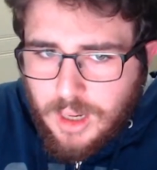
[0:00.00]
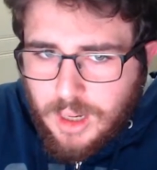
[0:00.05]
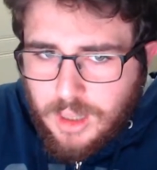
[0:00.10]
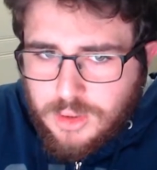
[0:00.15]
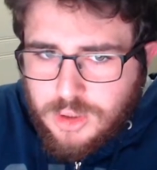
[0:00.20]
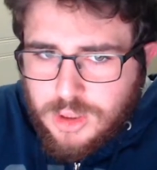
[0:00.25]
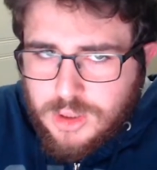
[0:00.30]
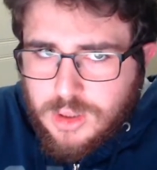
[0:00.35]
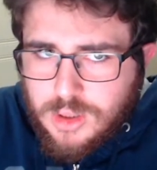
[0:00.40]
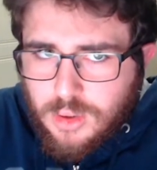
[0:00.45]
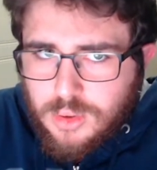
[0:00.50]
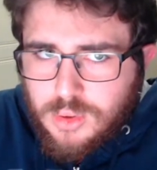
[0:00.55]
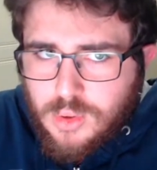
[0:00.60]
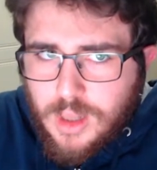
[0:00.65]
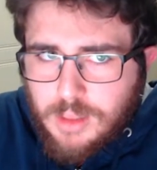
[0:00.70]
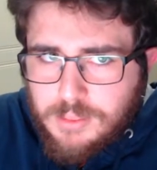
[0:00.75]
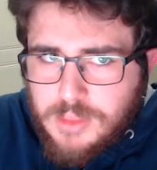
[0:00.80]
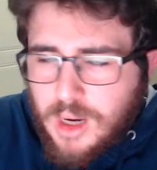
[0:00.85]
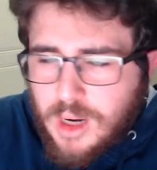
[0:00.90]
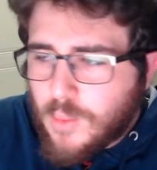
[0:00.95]
You just go to
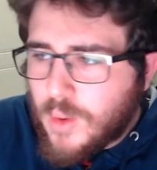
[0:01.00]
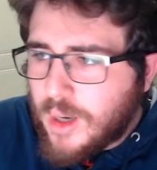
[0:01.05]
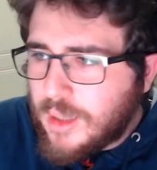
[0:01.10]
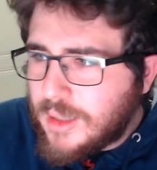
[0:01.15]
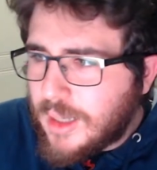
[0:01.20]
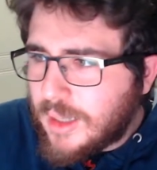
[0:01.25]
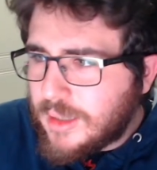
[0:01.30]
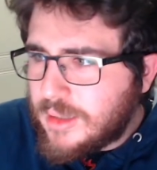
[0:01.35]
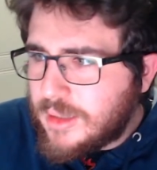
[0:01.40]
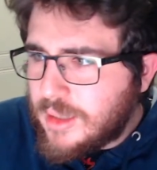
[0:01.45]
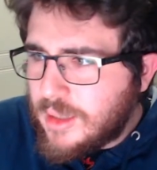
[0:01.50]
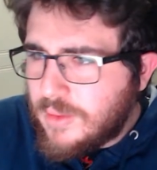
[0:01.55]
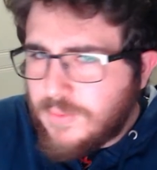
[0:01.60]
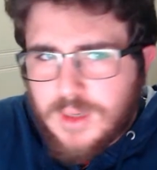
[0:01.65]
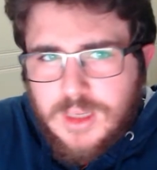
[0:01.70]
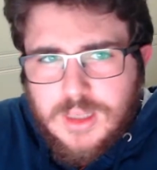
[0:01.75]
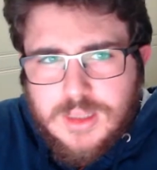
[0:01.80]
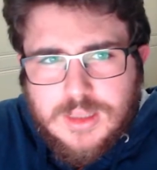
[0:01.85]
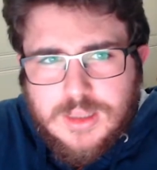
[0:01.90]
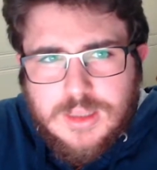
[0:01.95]

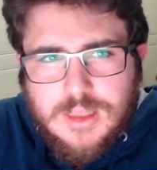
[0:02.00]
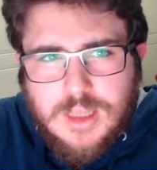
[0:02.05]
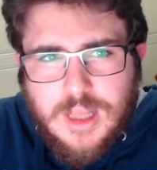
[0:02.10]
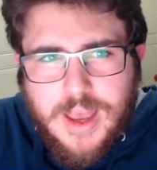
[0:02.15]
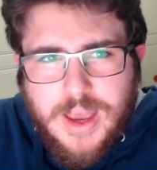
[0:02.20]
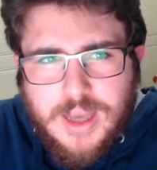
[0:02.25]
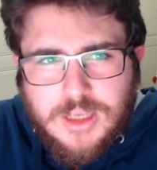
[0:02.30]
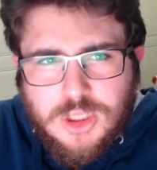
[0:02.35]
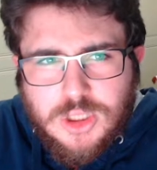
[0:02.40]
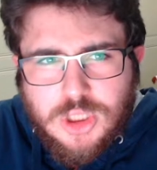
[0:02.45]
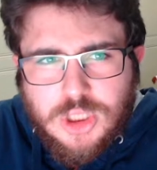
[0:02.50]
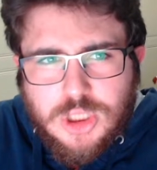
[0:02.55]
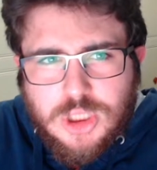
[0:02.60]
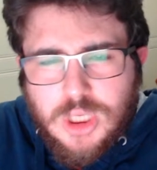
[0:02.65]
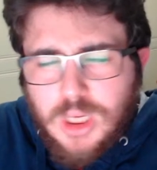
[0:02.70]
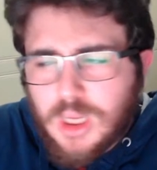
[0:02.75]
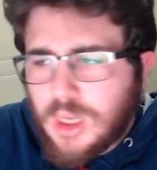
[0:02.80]
lbry.tv/.